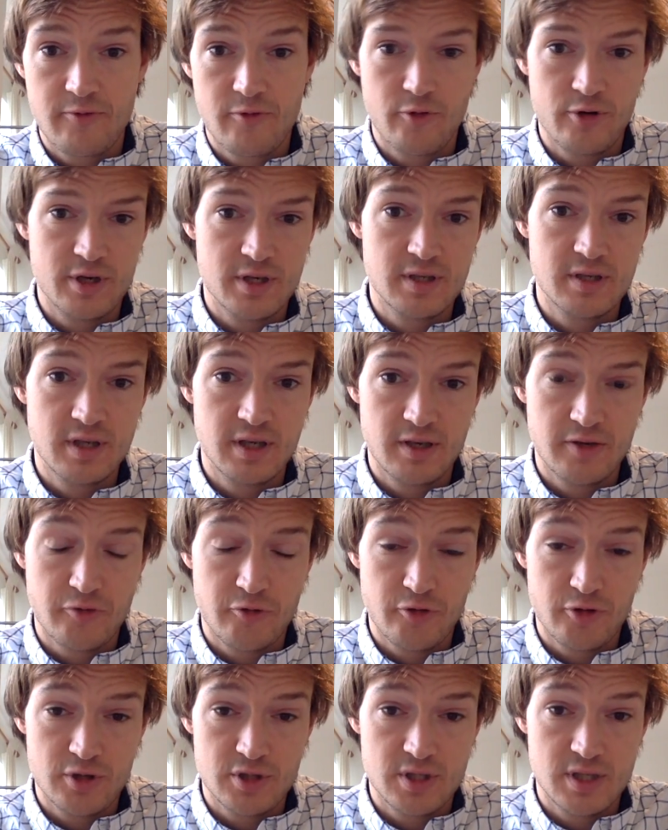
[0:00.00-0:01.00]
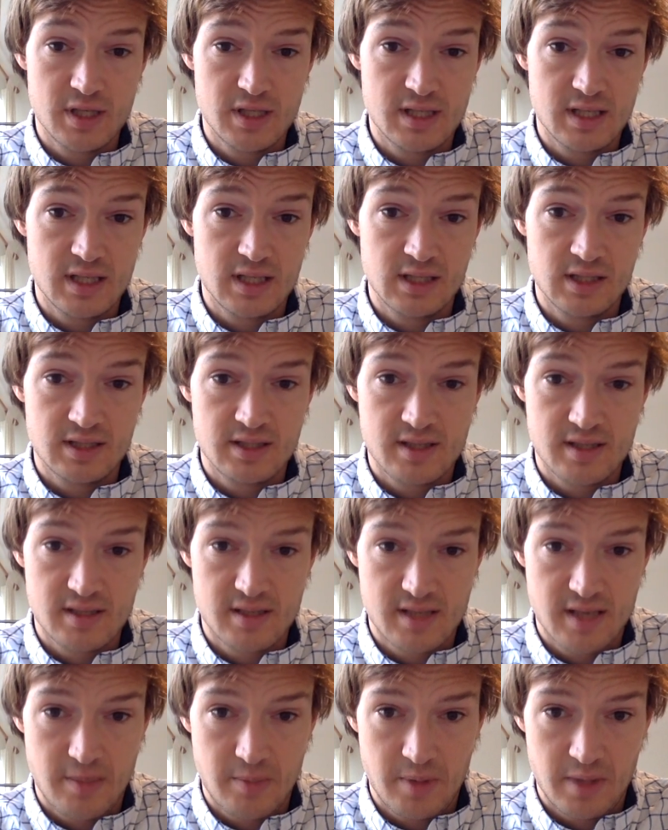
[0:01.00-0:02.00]
for as little as
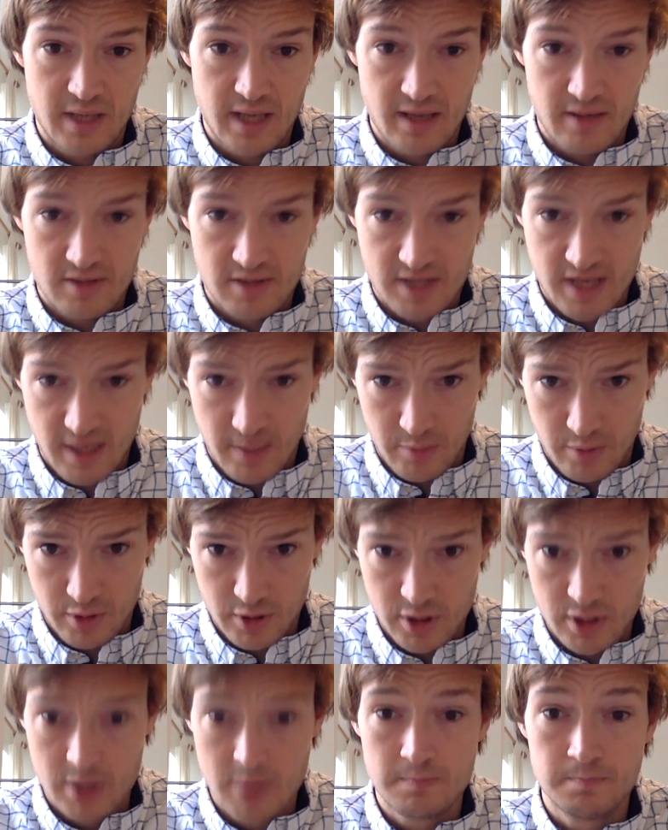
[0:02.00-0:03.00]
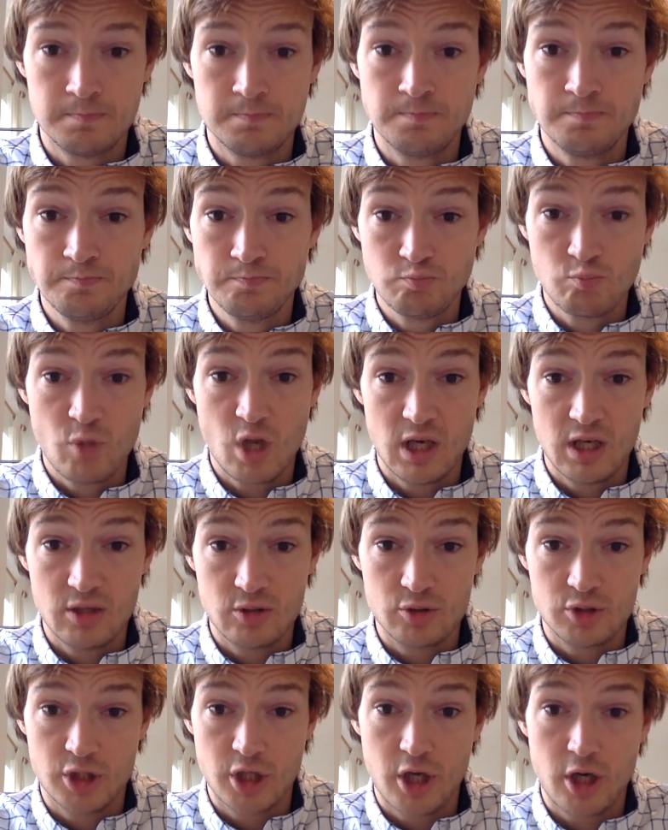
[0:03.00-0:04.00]
stepping down a step and just a
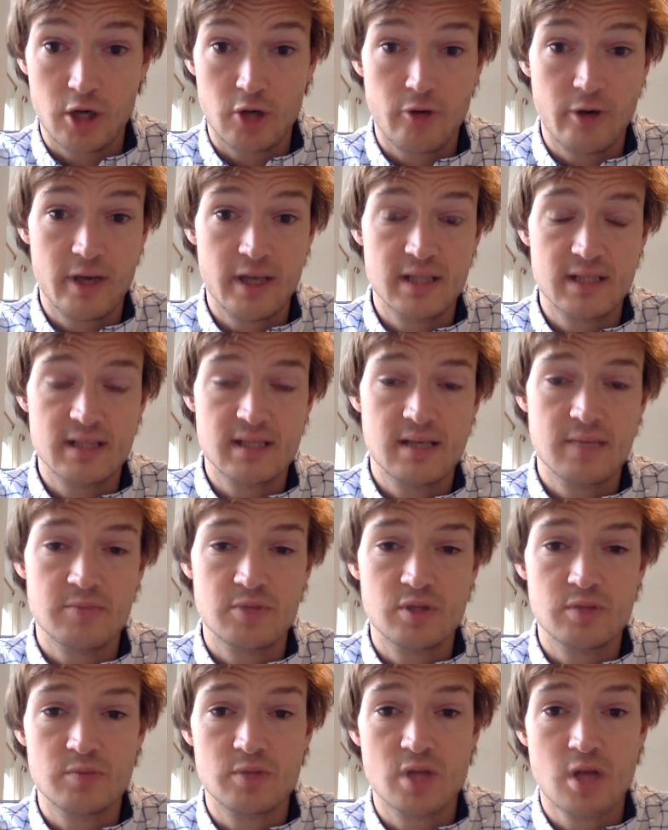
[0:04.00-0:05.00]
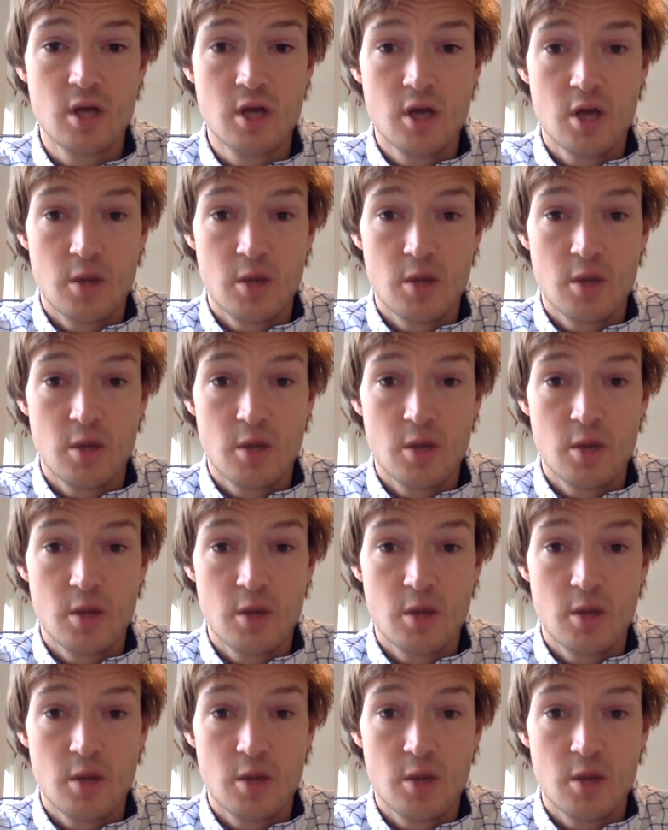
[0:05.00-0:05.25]
little jar creating the symptoms.